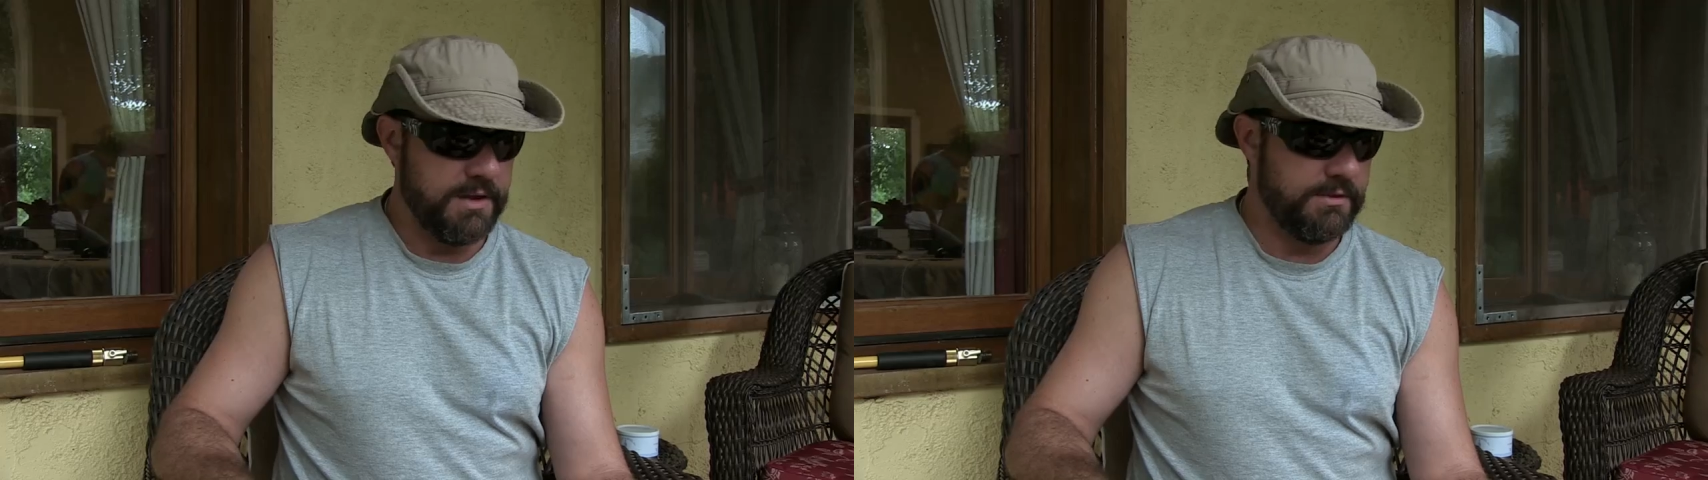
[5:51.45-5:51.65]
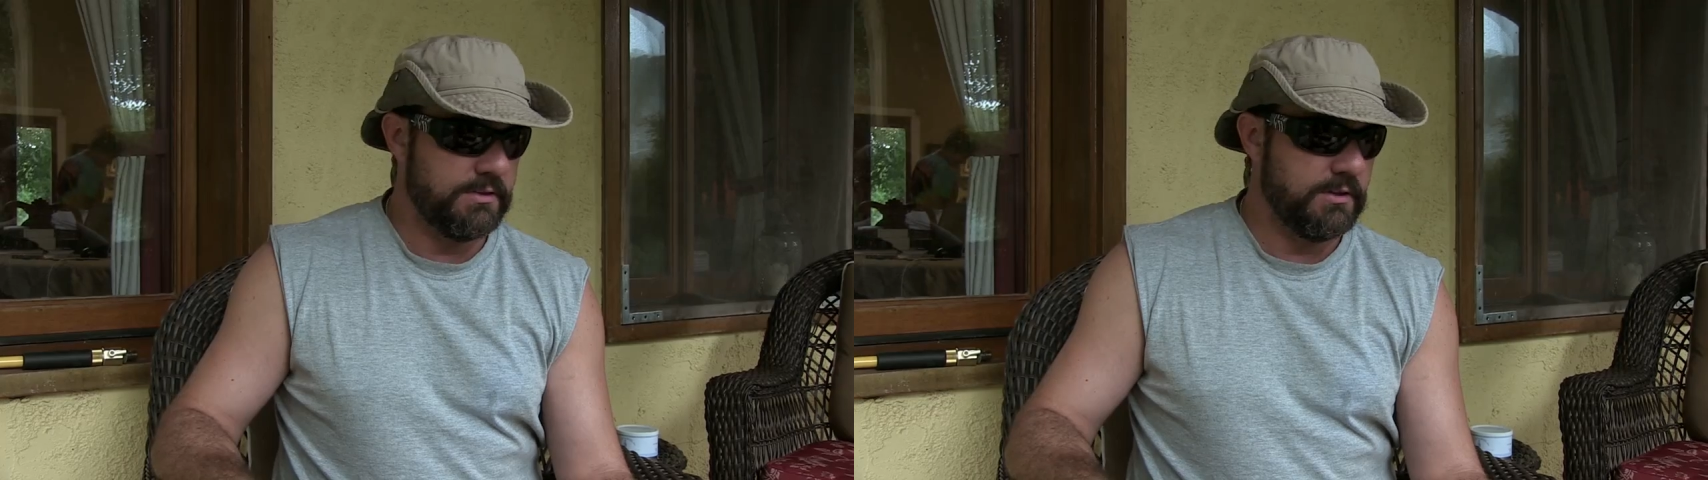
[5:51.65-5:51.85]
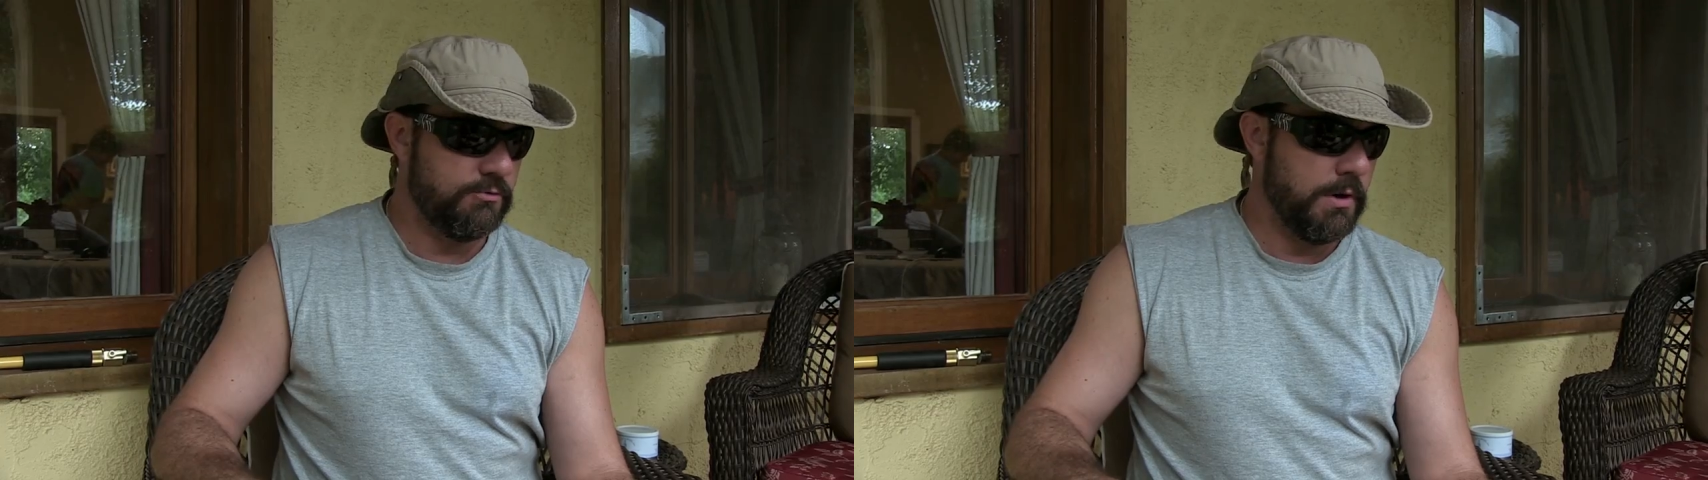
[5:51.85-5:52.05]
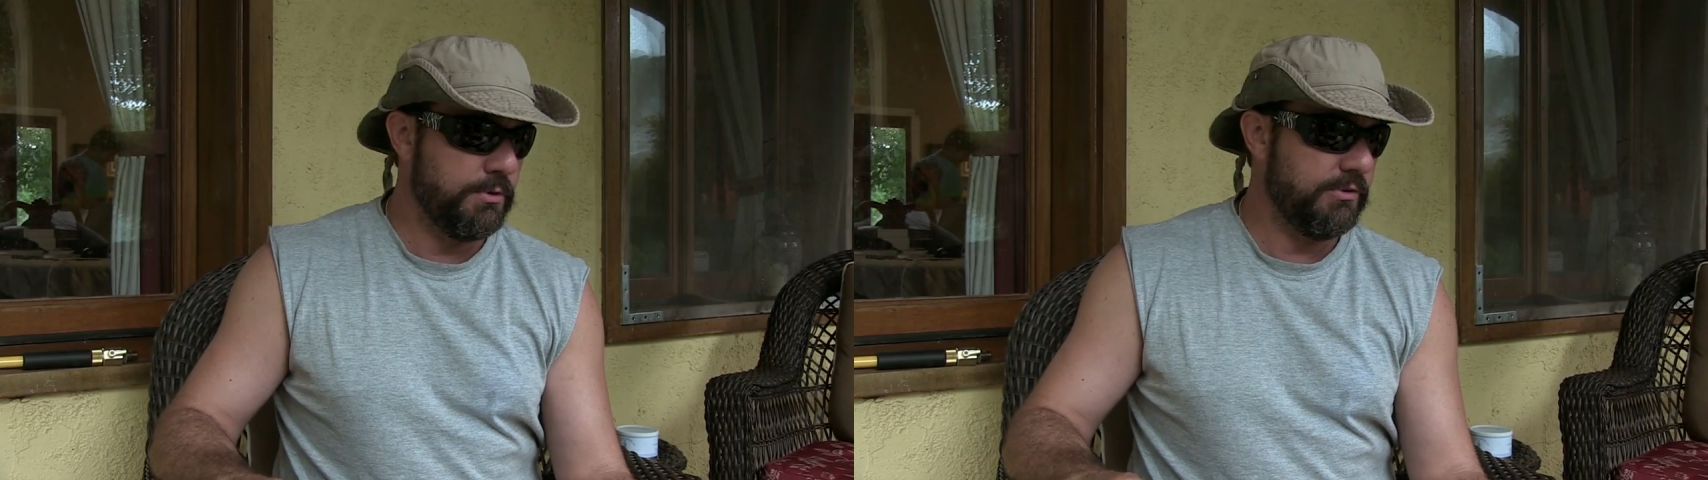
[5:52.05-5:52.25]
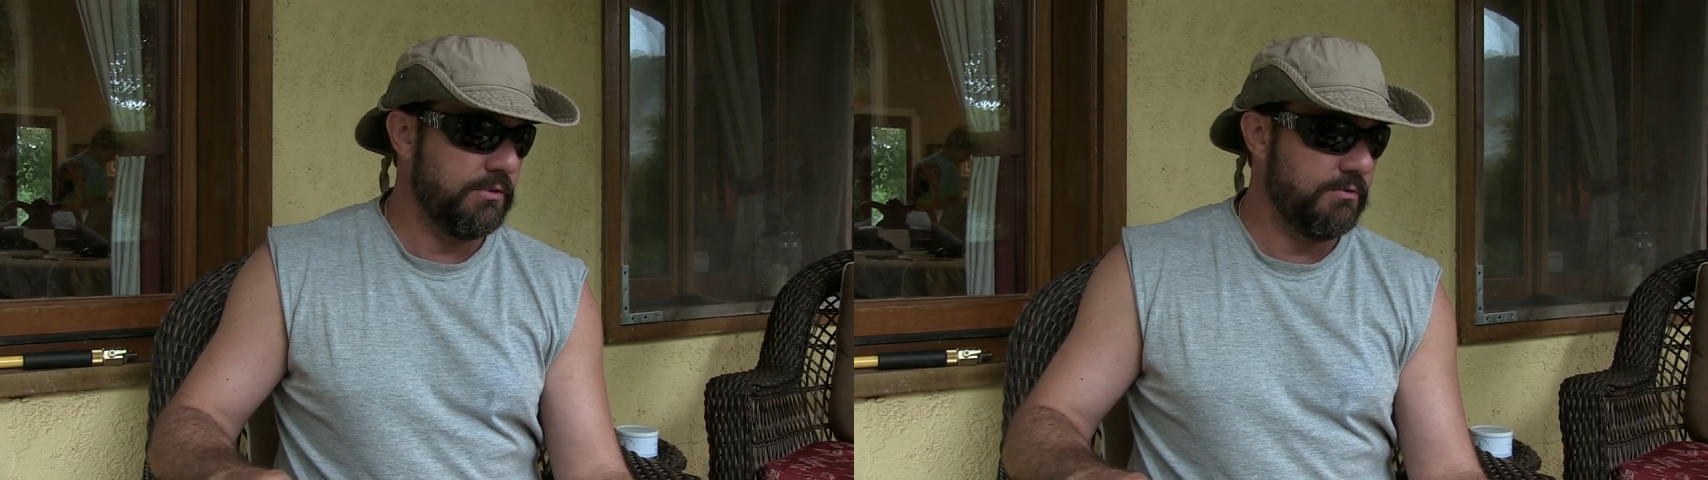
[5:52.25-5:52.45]
I think this
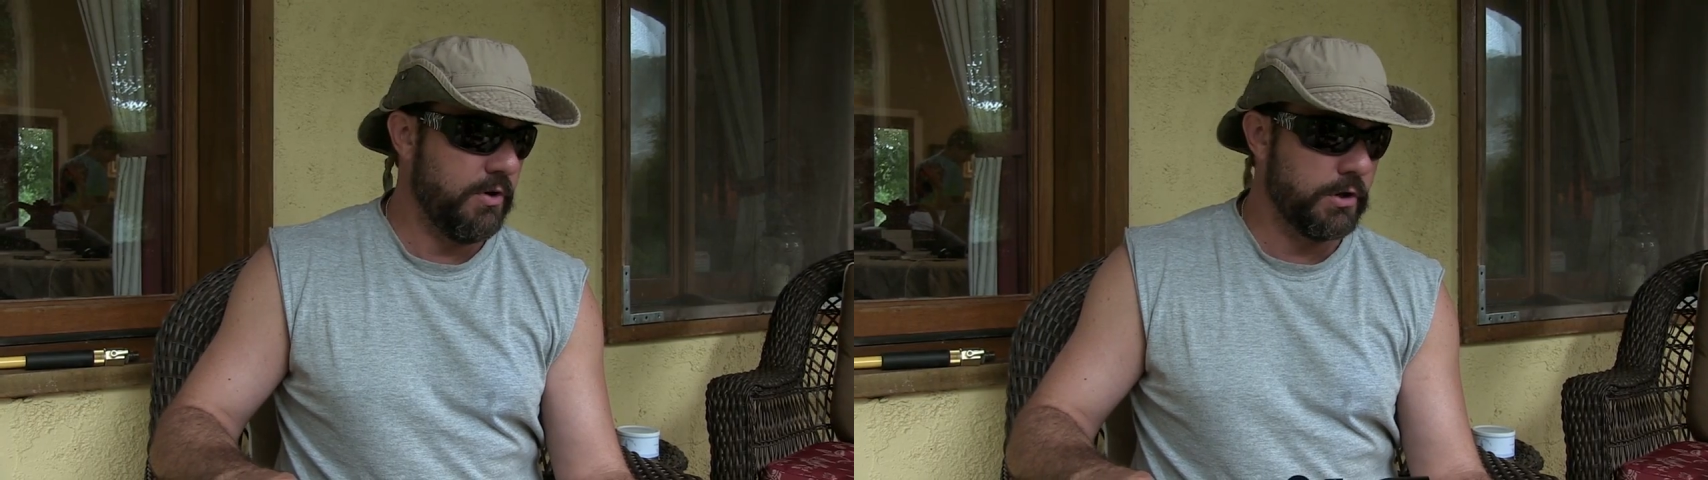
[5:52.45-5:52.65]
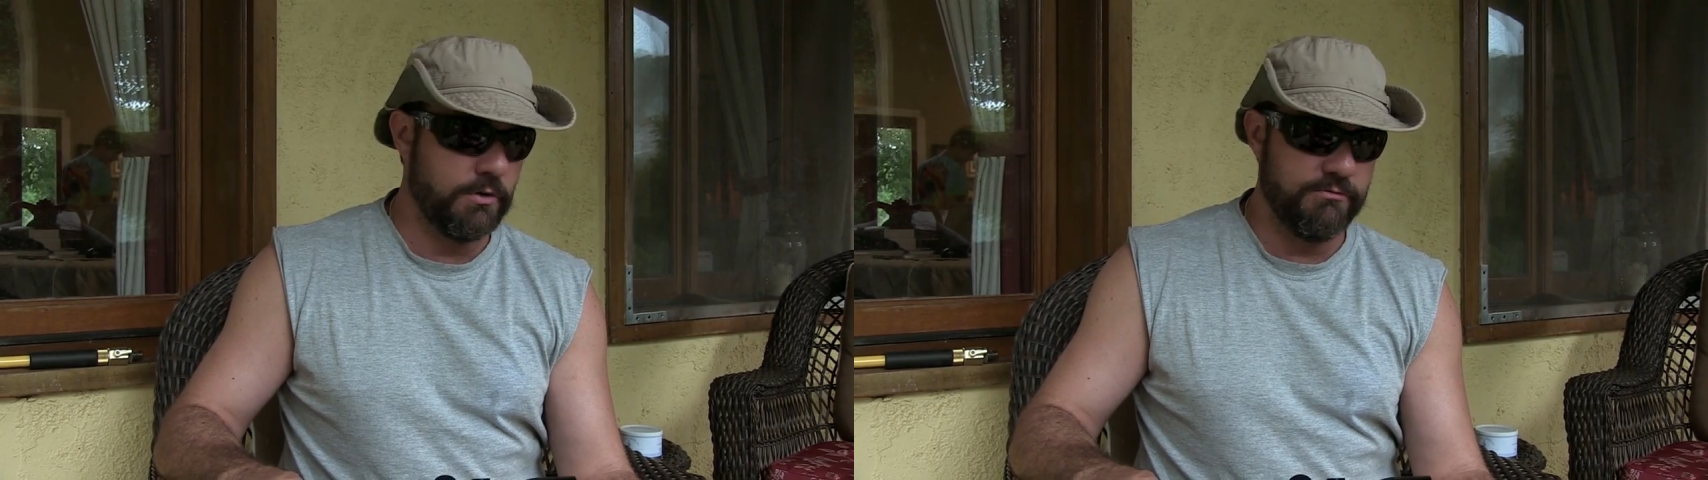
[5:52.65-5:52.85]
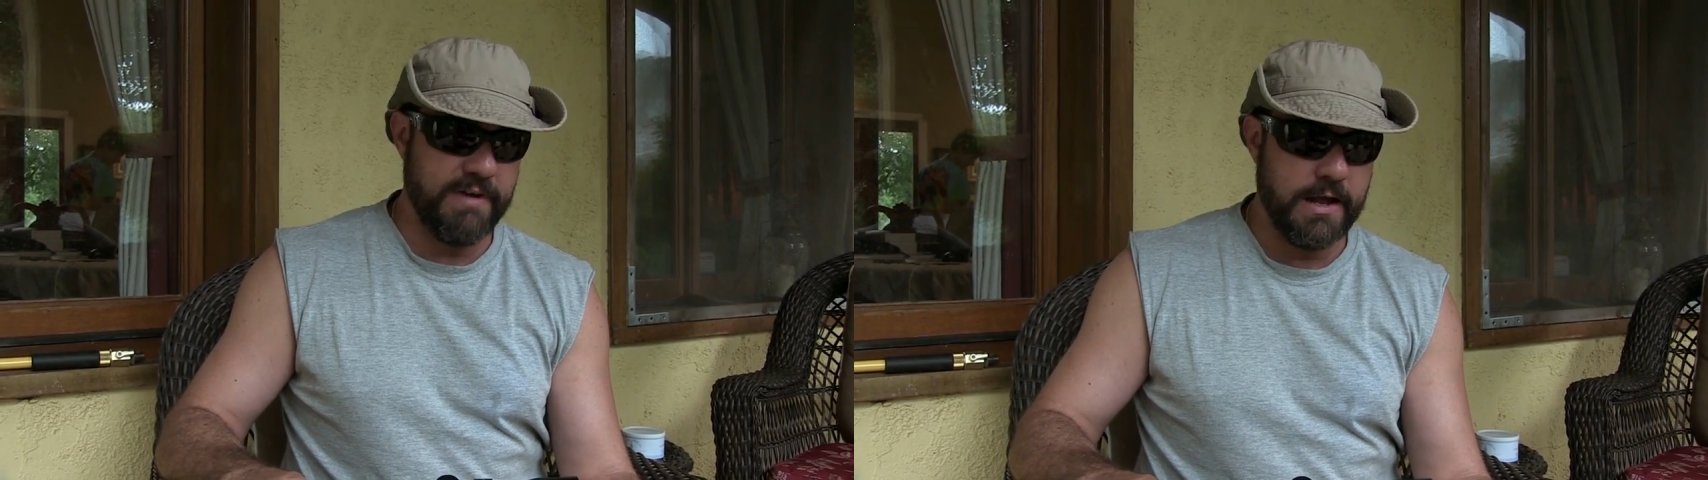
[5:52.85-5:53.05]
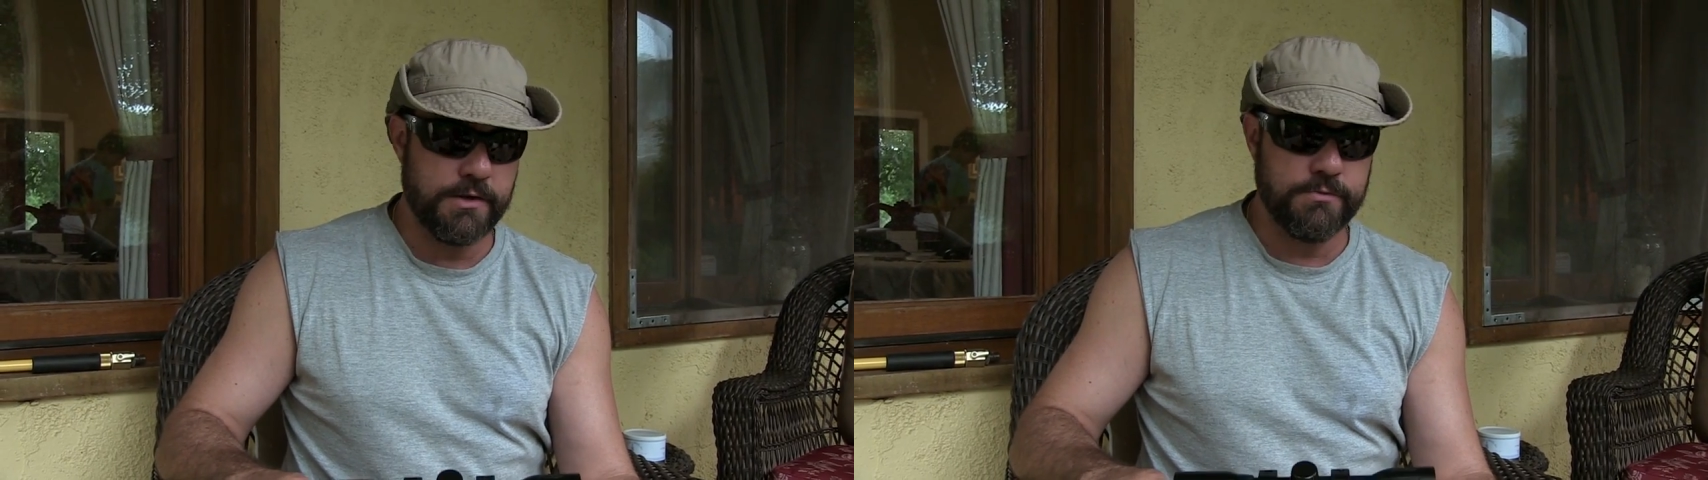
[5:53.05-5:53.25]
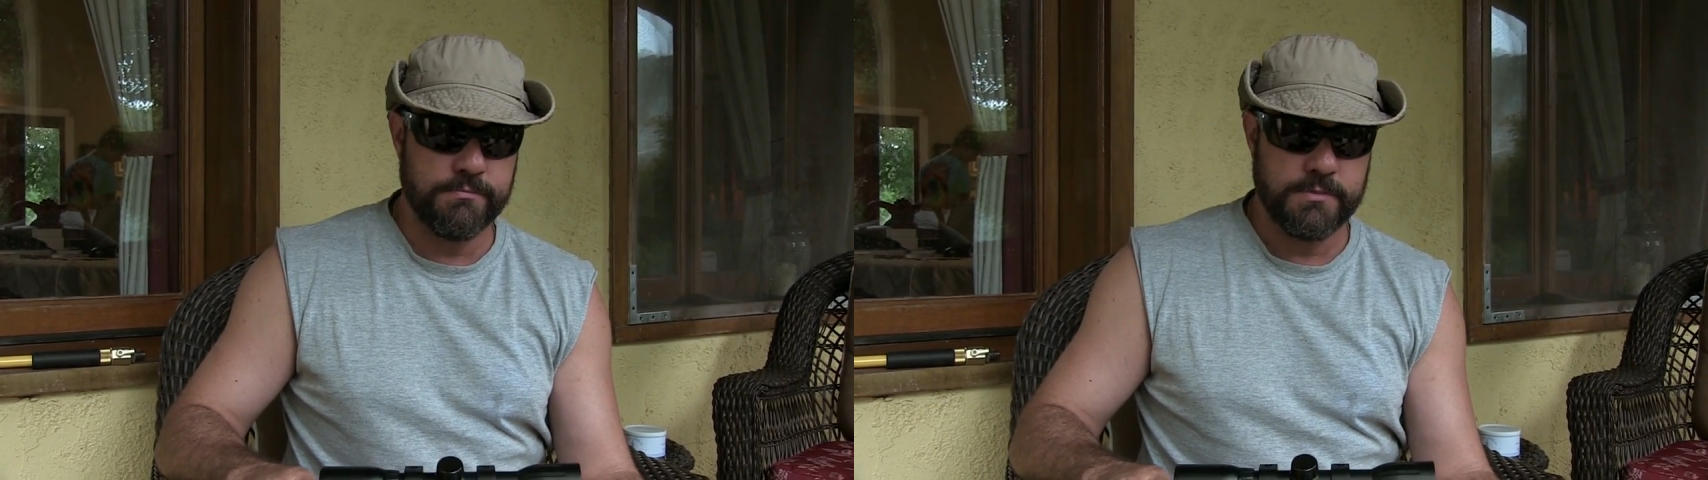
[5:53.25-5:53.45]
represents a very good value